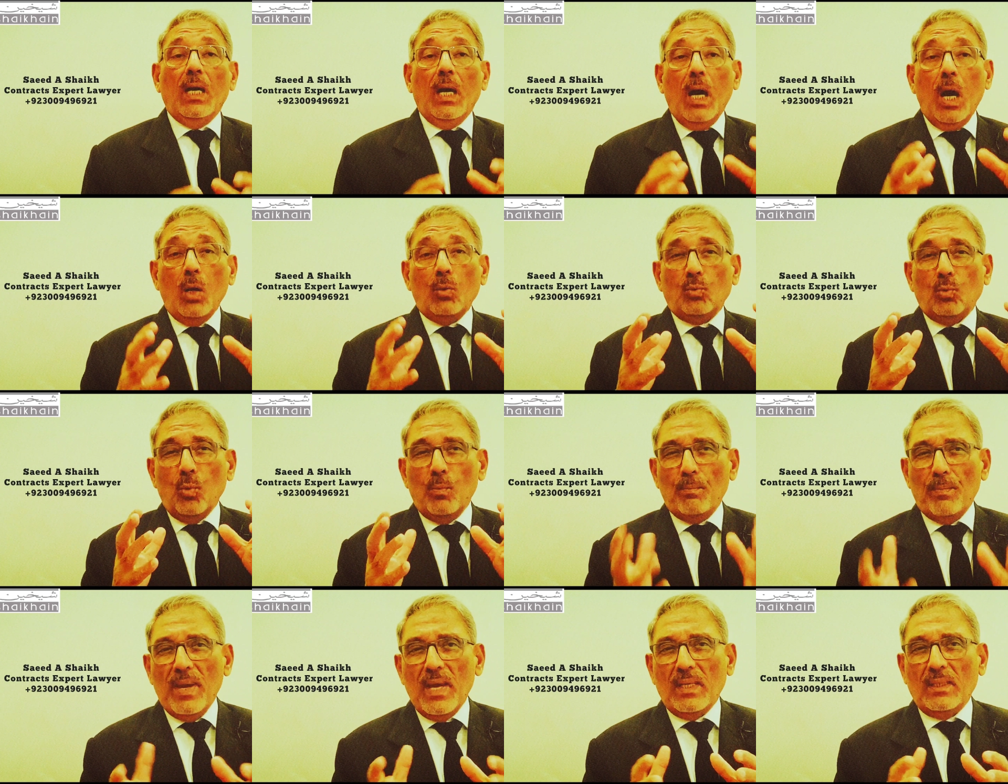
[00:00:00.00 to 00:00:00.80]
how to
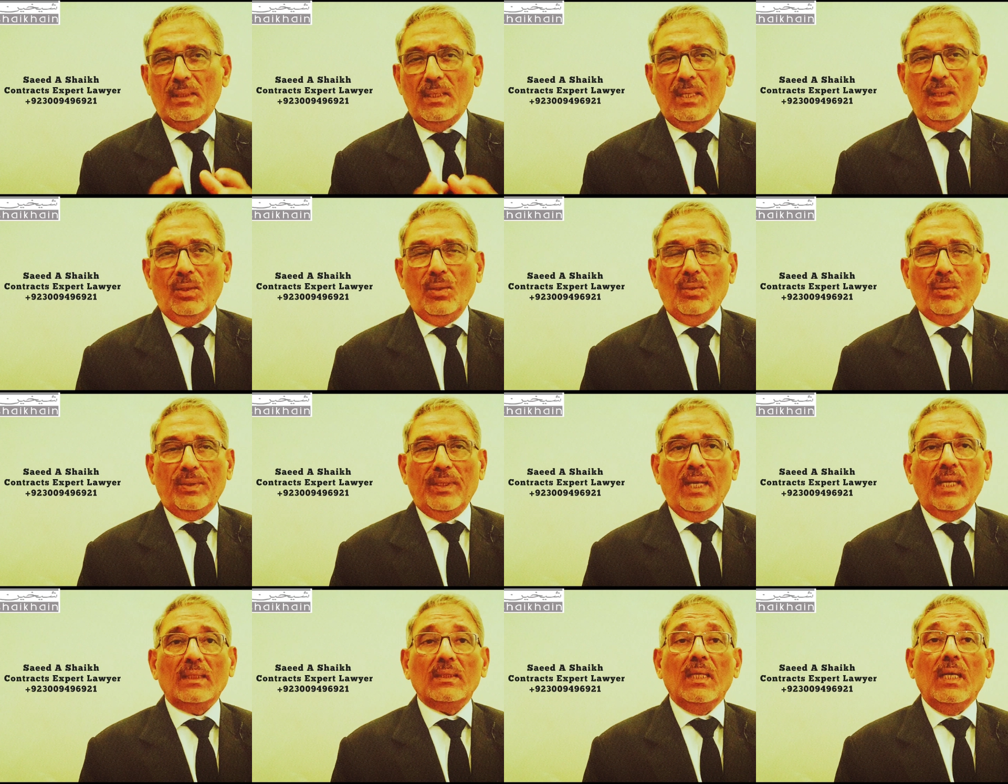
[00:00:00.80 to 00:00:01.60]
make the
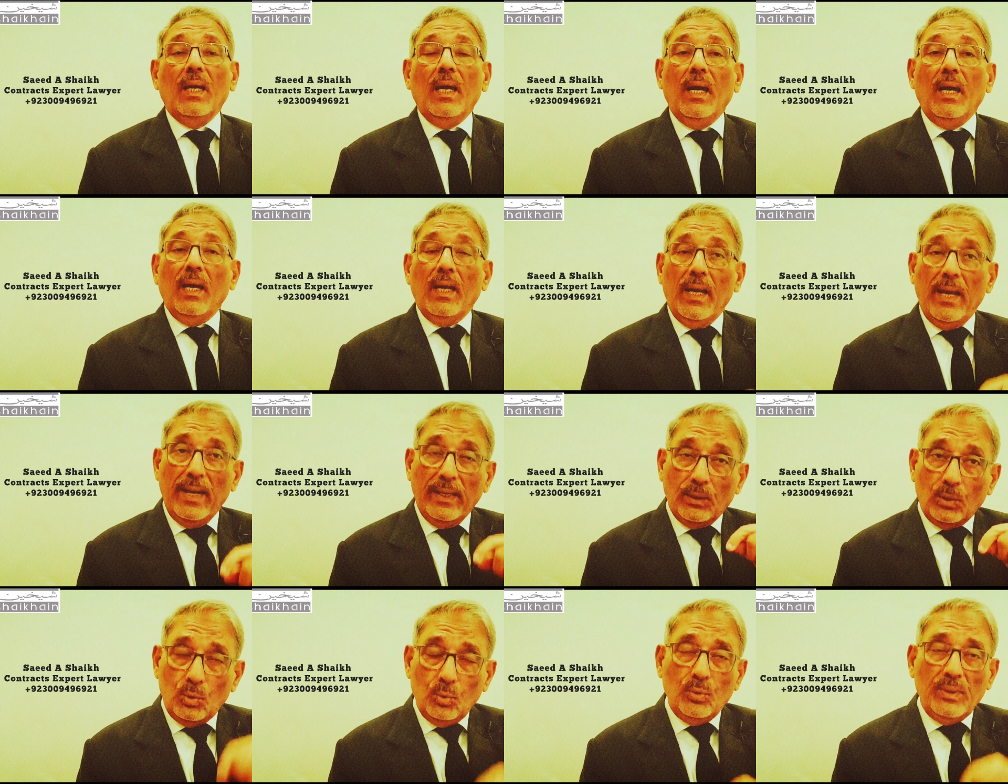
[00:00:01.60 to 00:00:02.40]
contract,
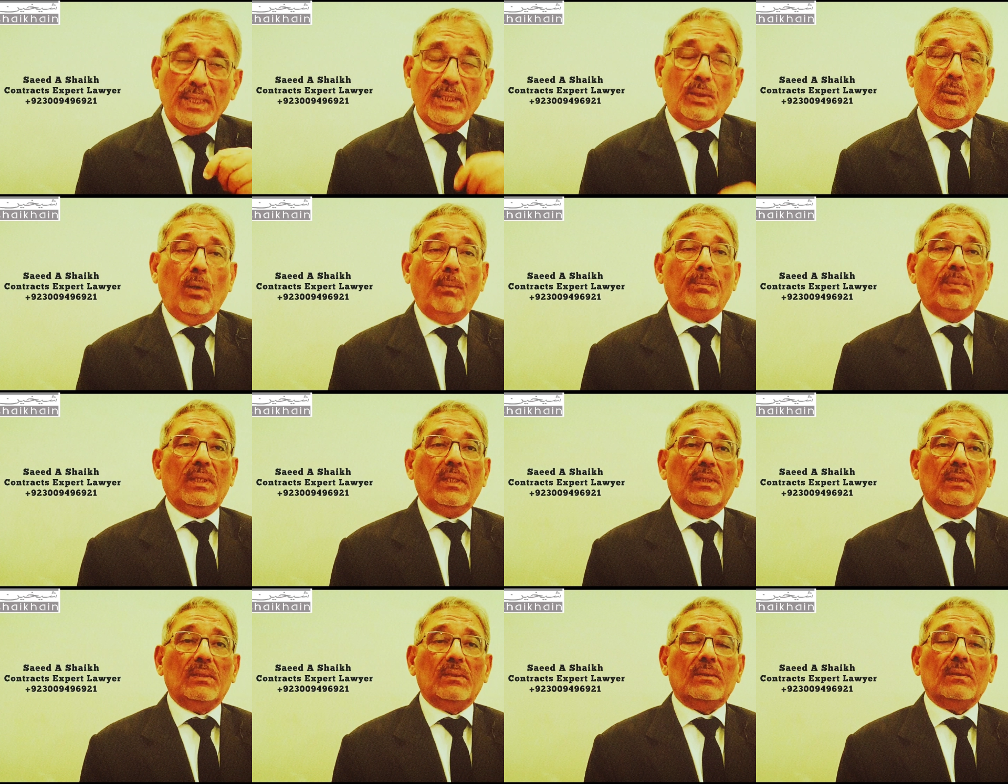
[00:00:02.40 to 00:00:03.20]
and today's topic
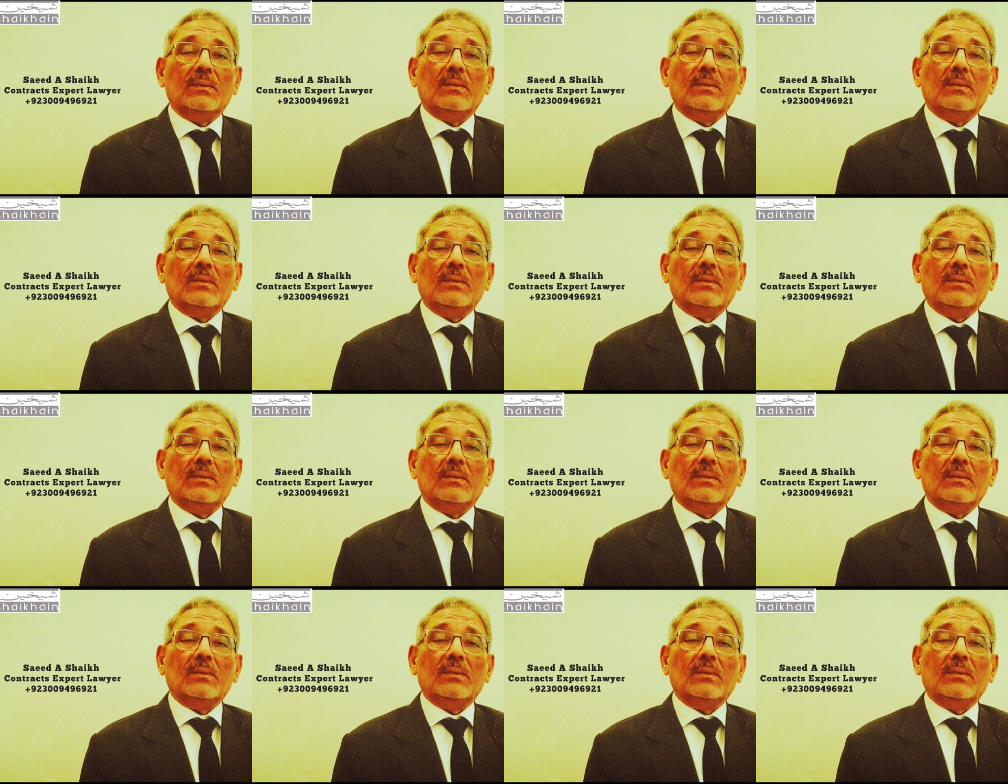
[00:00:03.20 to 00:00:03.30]
is